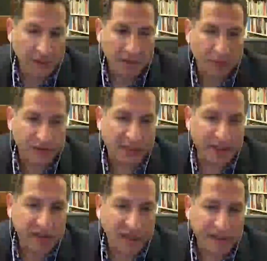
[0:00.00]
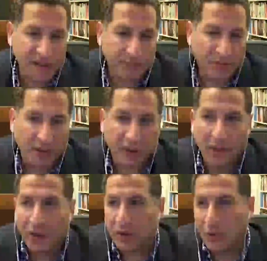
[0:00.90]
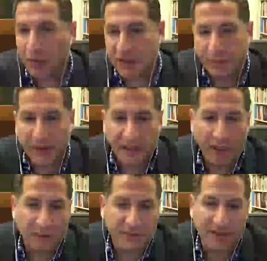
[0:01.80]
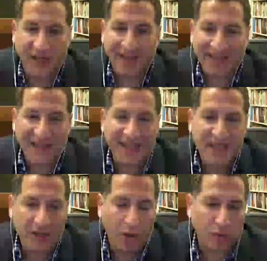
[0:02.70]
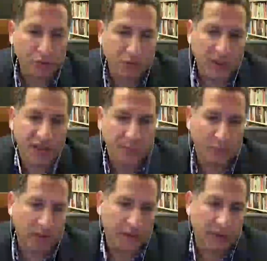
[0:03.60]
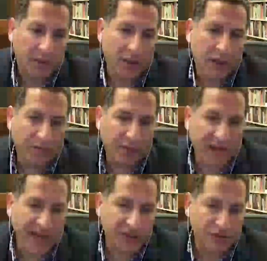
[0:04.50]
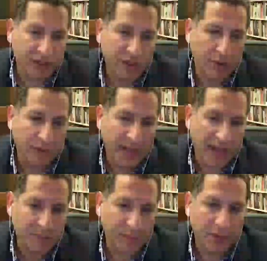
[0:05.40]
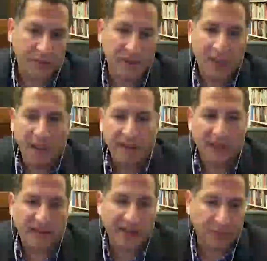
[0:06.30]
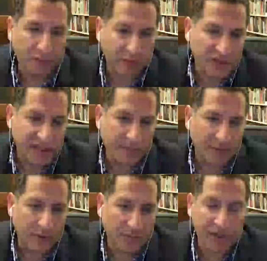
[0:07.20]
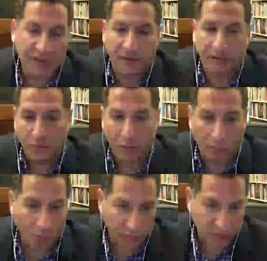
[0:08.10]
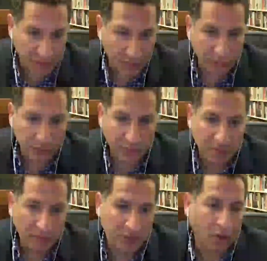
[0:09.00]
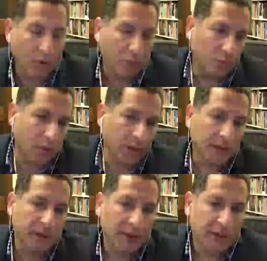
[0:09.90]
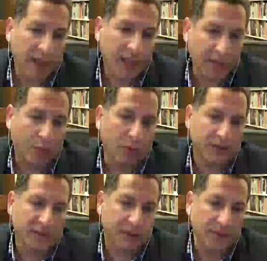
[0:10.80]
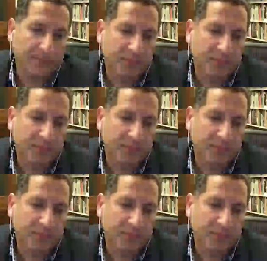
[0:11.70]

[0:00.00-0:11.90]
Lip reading: So as I discussed in the book, Lawrence becomes a key cultural touch point for national security experts that attempt to reshape the Middle East during World War II, the Cold War, and the War on Terror.